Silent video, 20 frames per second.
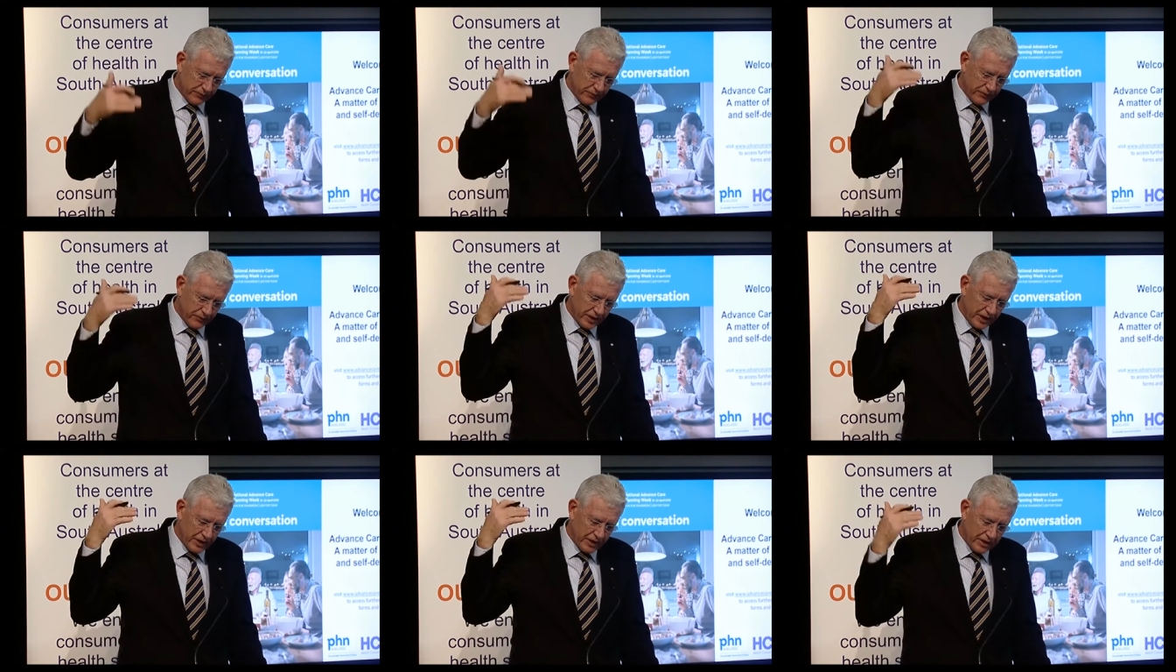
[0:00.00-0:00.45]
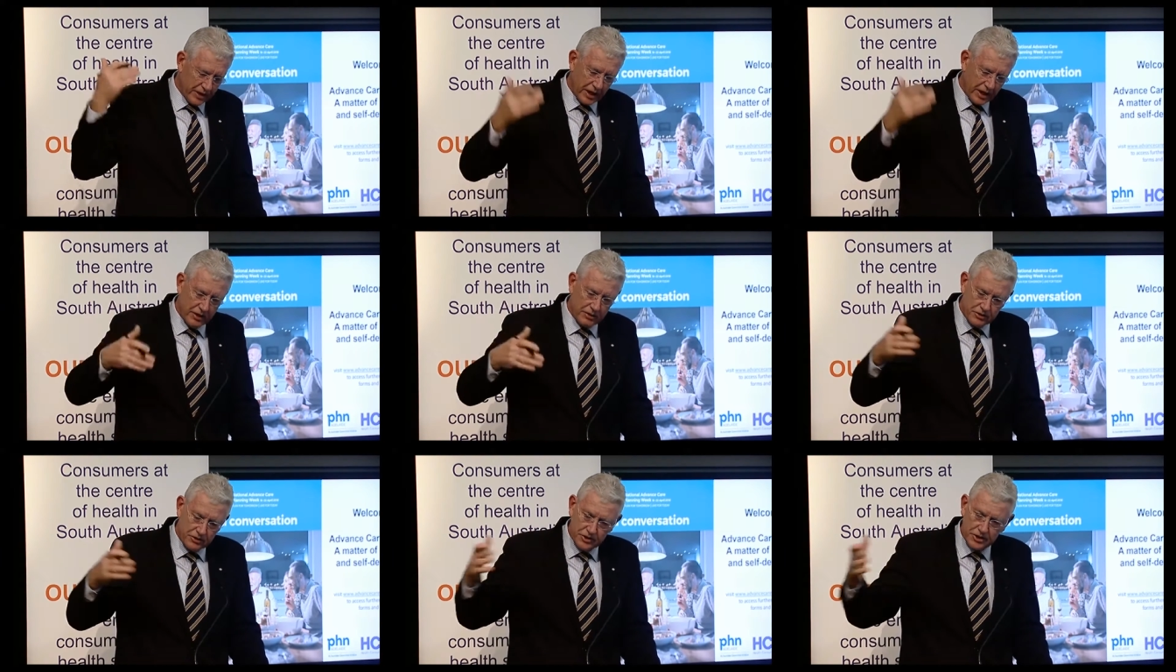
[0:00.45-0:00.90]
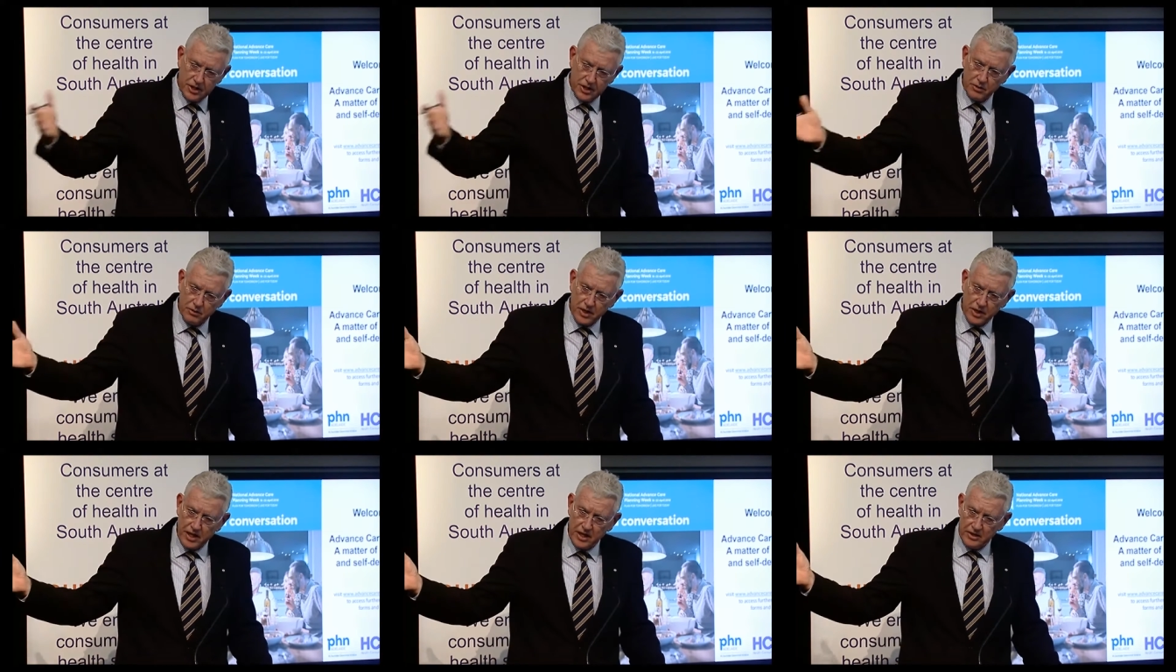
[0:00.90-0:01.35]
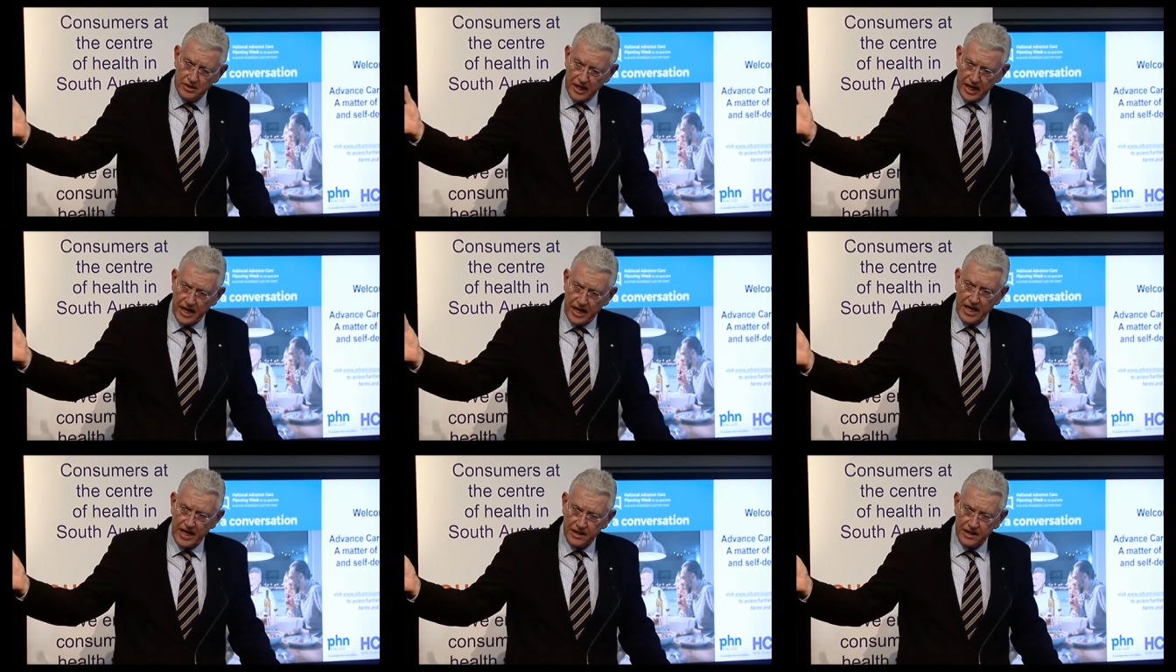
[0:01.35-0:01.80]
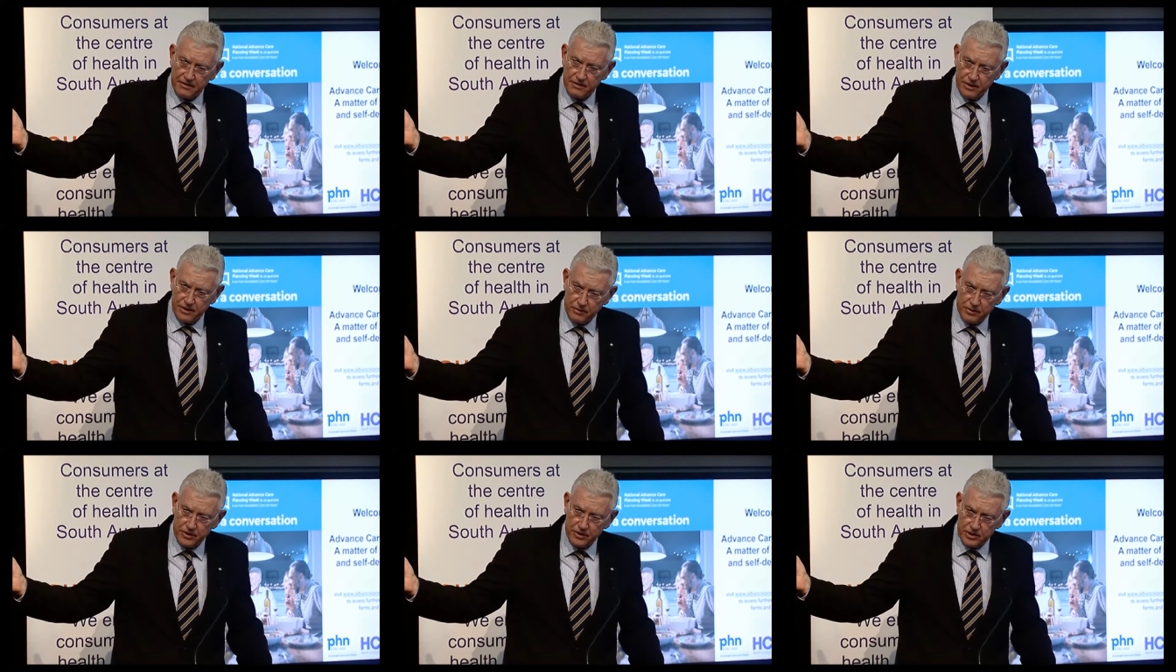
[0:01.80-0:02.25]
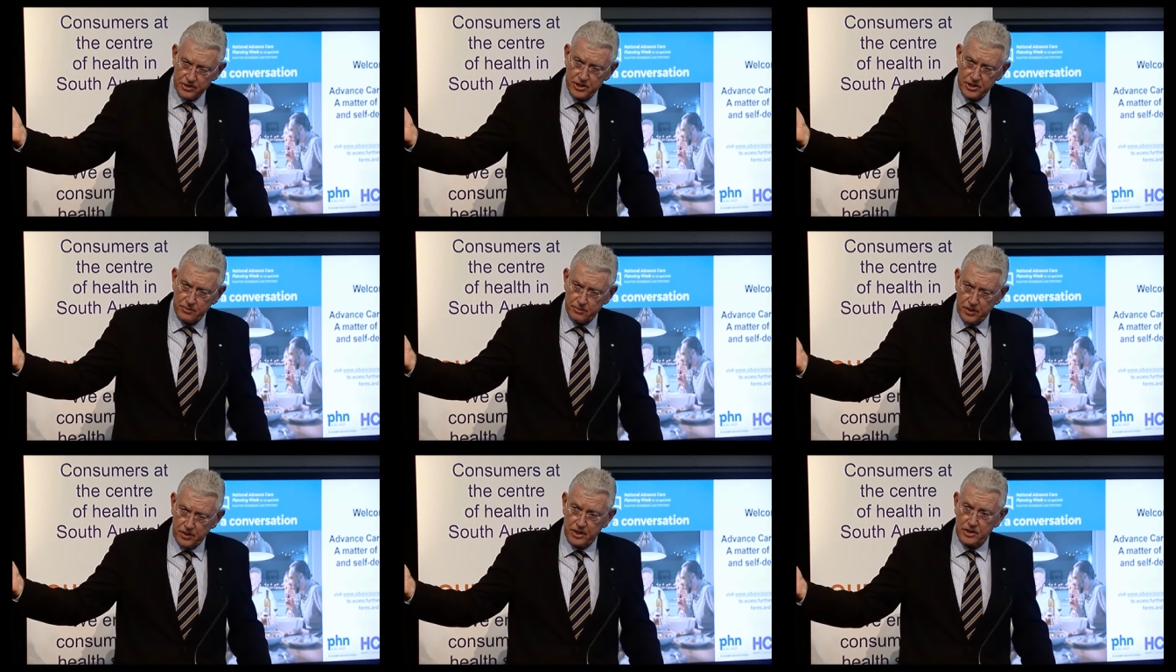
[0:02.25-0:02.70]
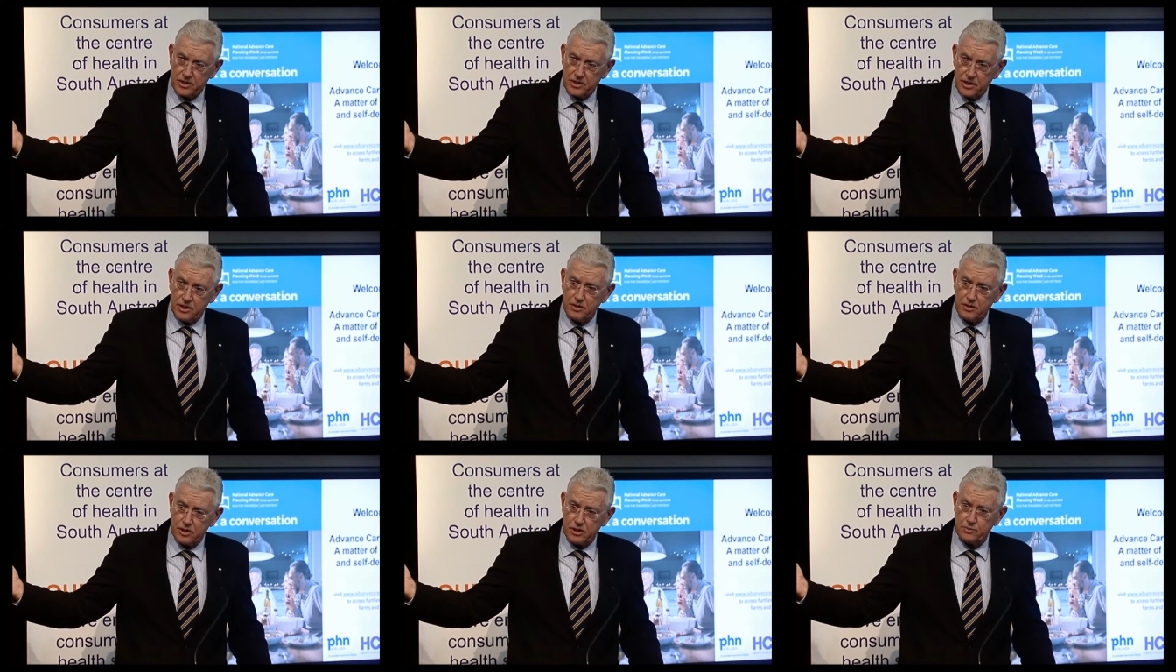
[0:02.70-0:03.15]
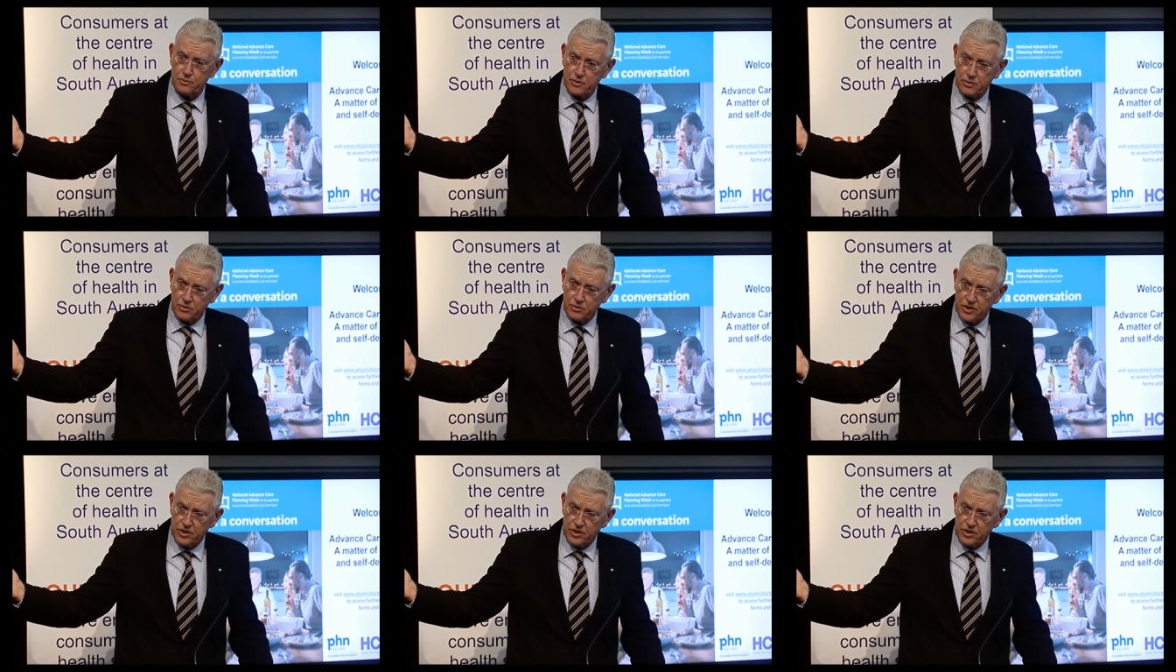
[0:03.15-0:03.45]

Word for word: then you don't sit around arguing with your siblings in hospital.